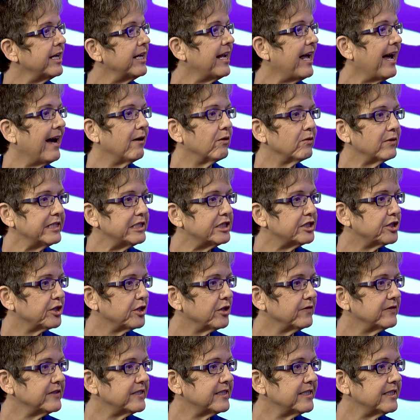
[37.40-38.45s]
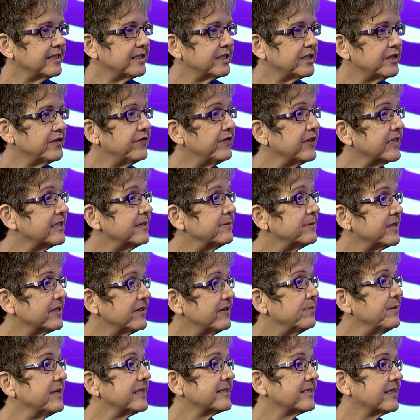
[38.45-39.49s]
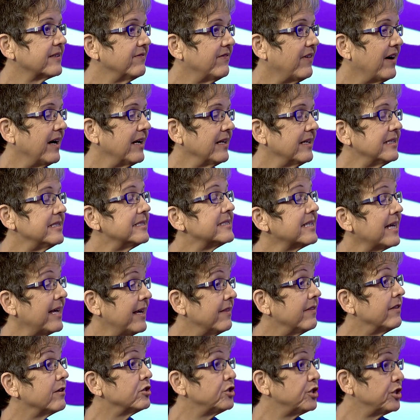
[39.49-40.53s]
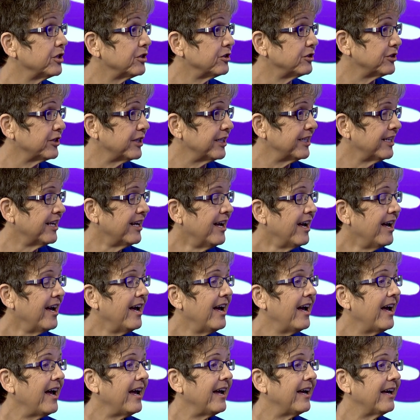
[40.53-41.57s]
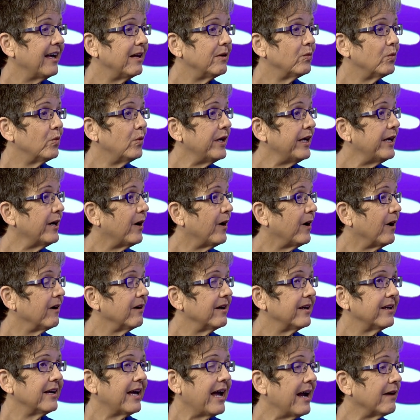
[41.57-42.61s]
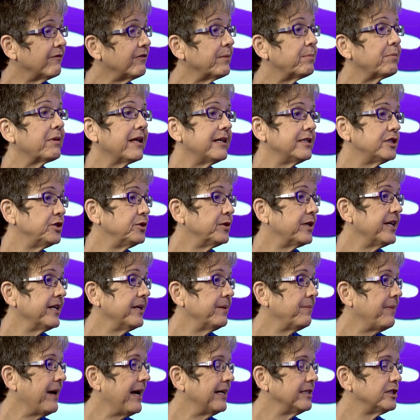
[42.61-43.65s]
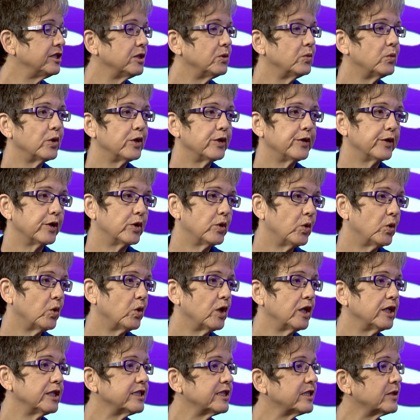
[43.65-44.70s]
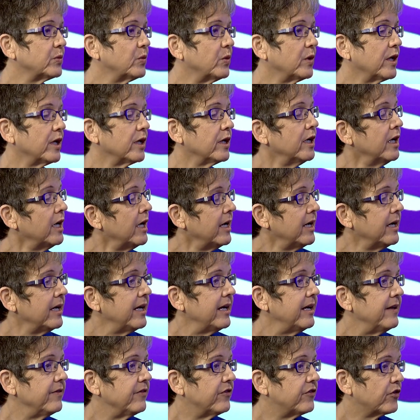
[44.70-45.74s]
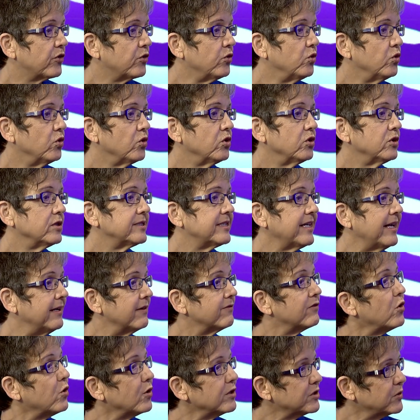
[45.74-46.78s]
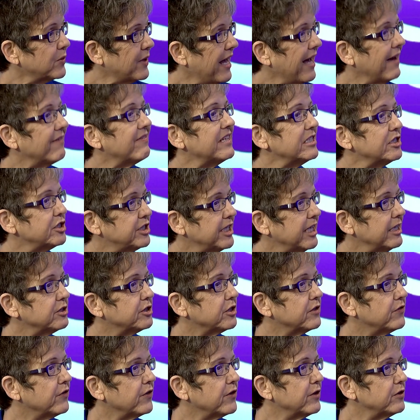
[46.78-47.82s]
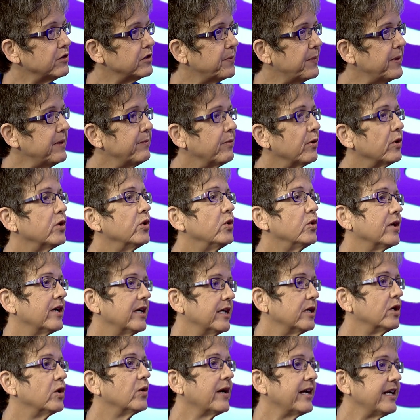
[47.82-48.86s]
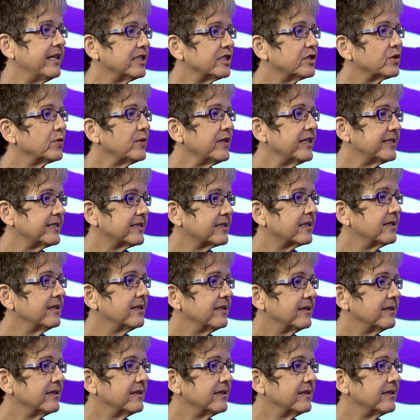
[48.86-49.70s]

and outreach services to victims of domestic violence and their children. And we are every place you can imagine. We're in the courts, we're in schools, and of course, we have that shelter for those people who are at greatest risk.